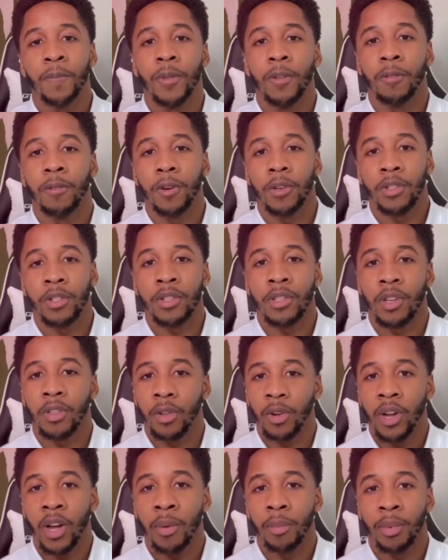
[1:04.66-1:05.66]
versus other
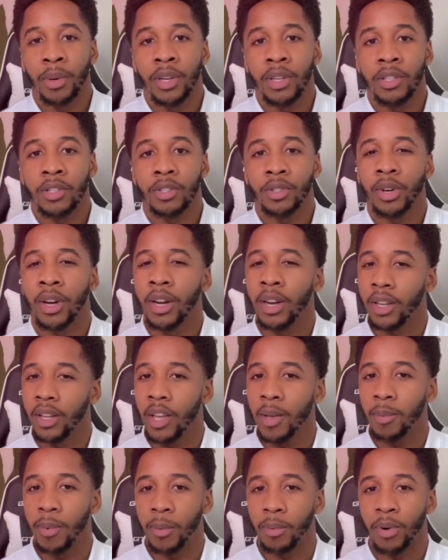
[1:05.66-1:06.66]
companies trying to
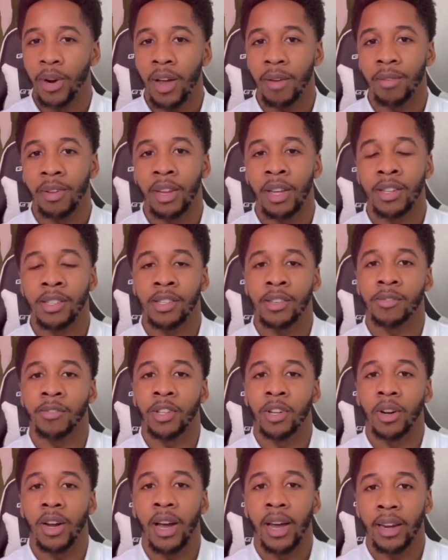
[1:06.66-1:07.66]
keep it private as if
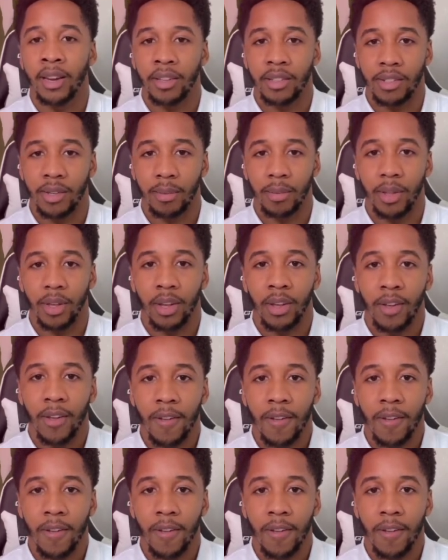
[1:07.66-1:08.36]
they're hiding something.